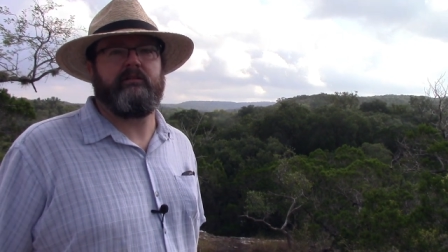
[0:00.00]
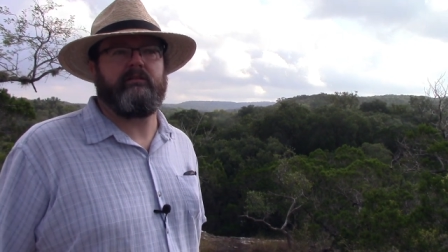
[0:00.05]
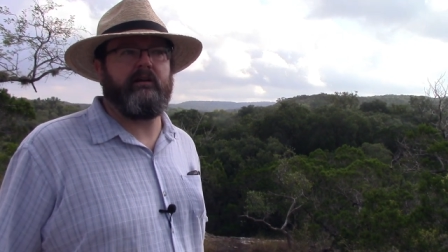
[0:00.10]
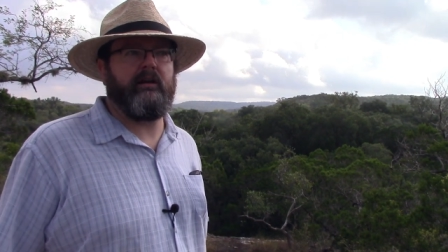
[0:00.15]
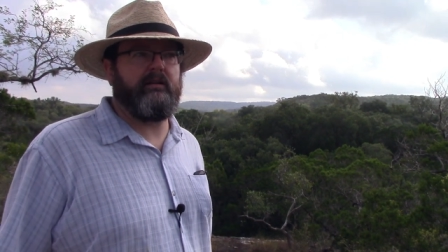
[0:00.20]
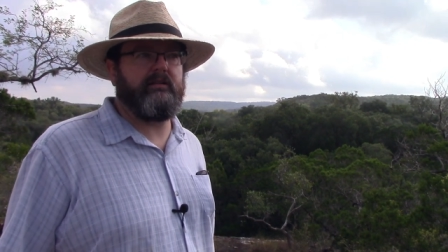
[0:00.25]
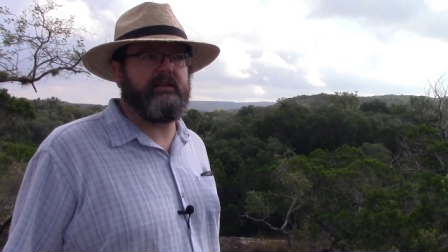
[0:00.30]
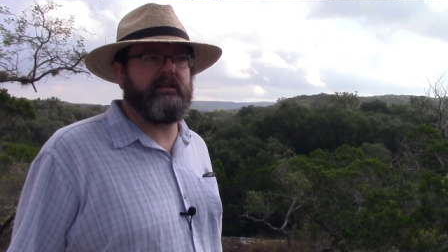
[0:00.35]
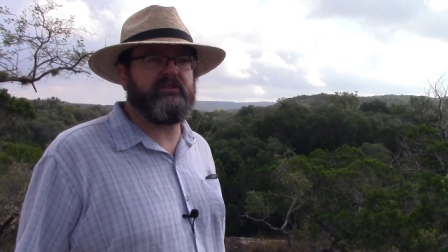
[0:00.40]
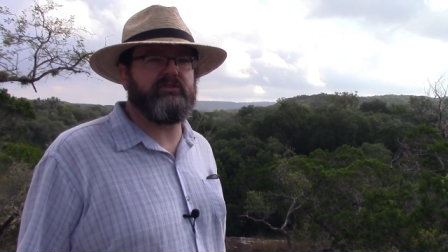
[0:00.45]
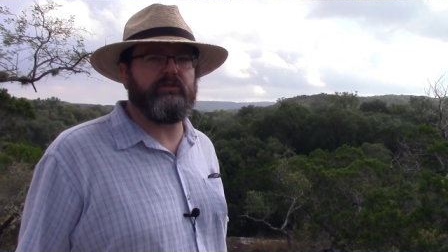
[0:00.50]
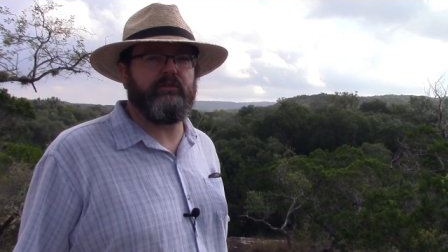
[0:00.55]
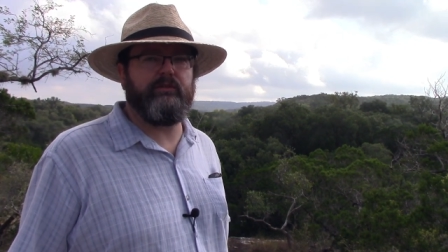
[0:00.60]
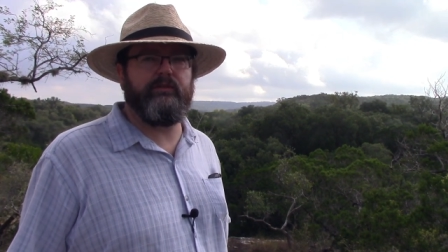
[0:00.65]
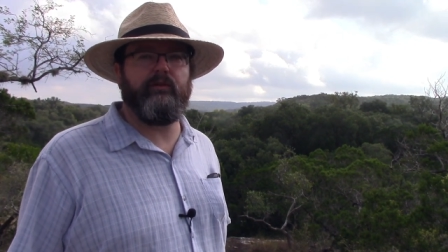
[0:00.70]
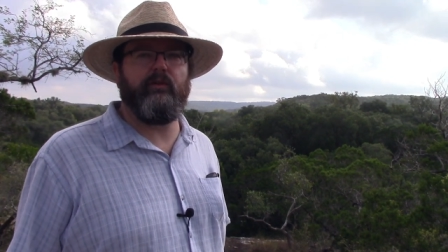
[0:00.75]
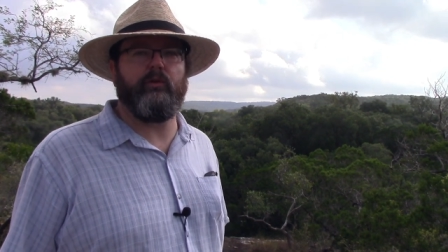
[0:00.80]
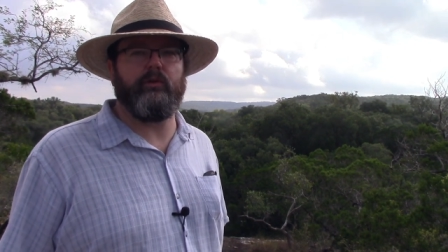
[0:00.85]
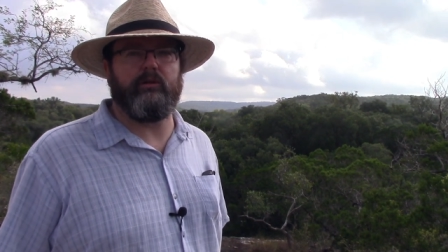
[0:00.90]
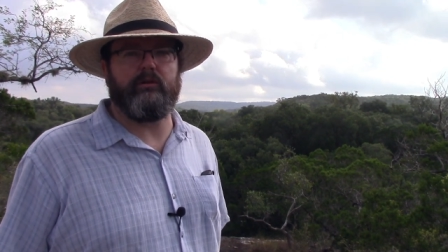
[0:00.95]
All right, these are
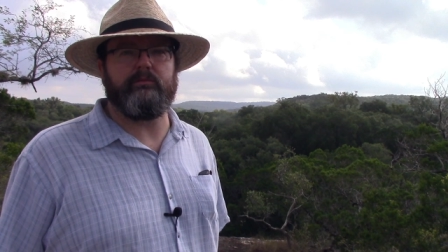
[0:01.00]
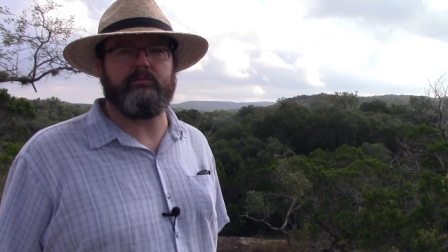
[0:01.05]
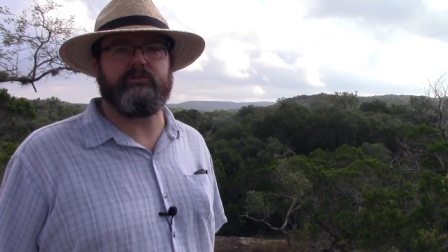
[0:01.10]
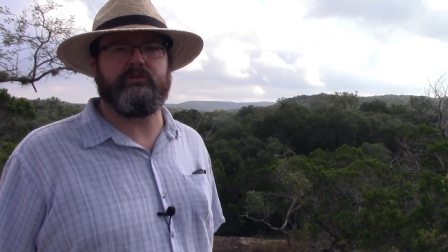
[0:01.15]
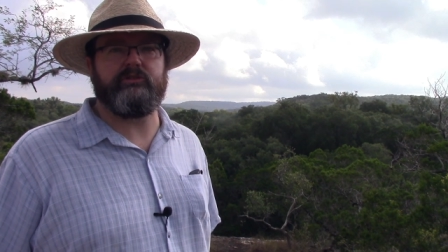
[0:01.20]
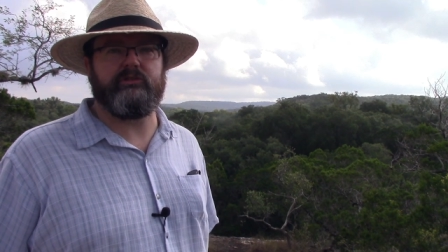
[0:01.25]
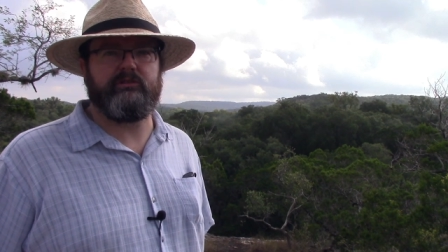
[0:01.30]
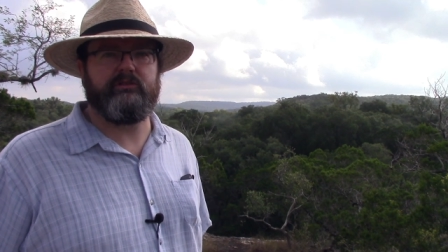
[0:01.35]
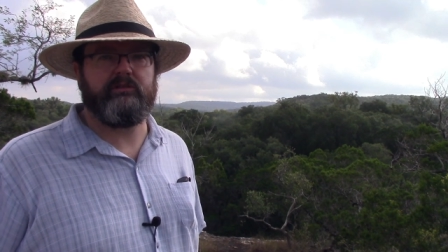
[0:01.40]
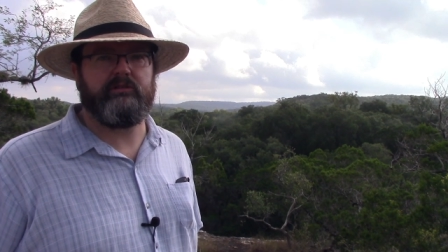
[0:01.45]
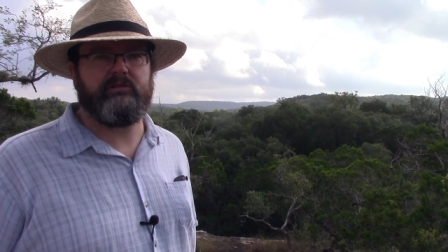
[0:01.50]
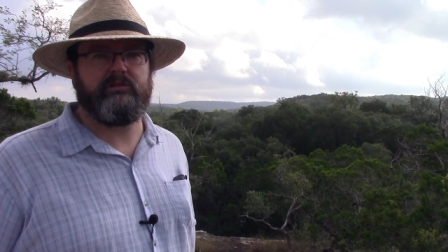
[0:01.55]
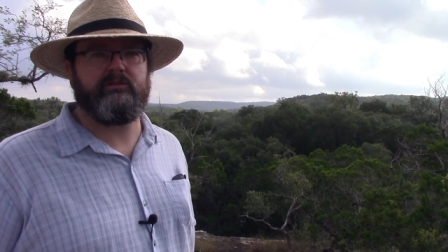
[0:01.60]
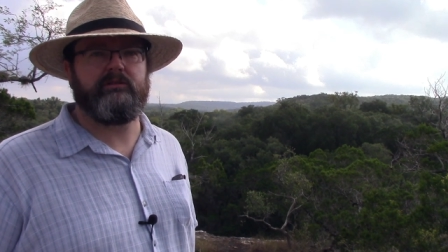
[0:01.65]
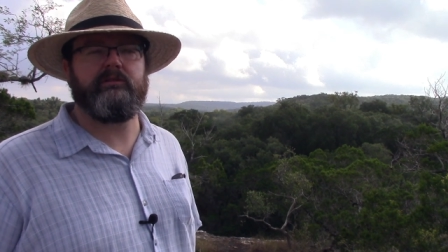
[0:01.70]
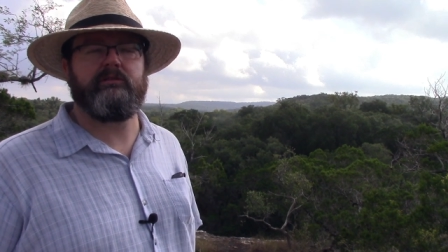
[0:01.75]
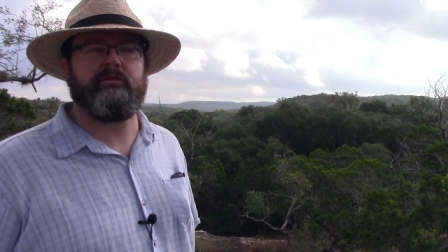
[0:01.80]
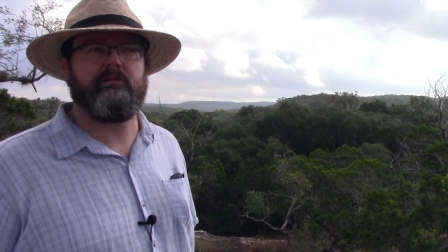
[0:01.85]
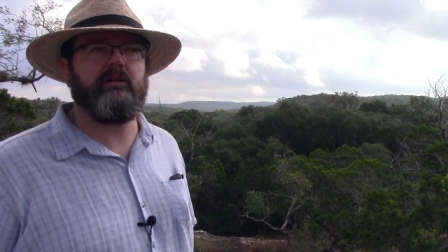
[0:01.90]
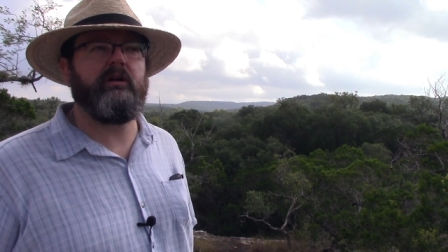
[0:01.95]
forms.
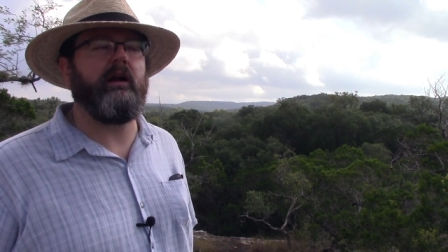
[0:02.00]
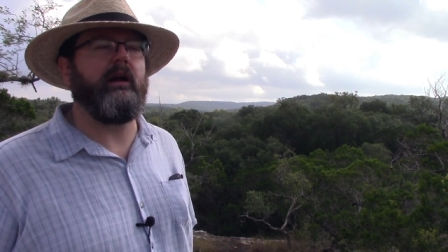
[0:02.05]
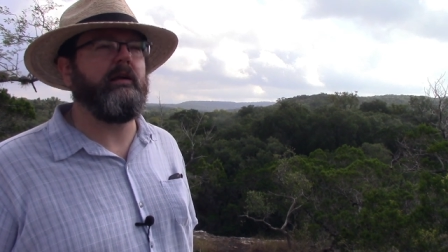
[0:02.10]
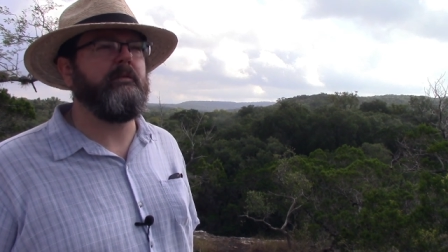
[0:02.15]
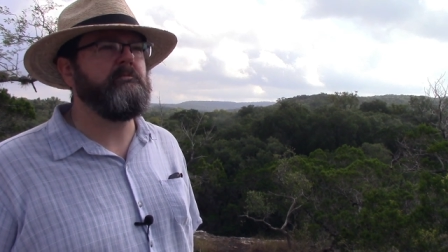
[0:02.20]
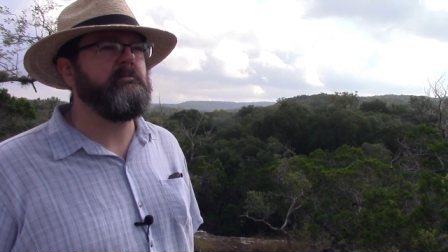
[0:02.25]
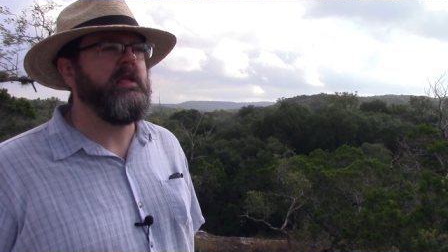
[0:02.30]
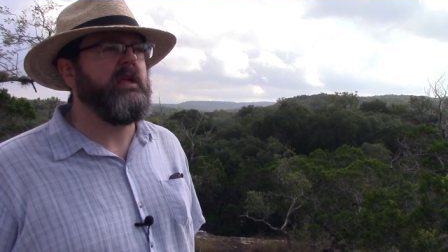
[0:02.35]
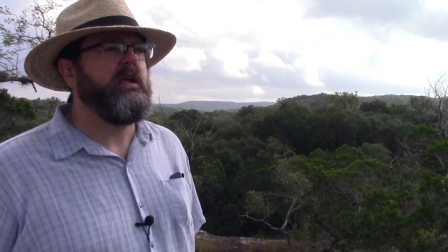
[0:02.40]
All right.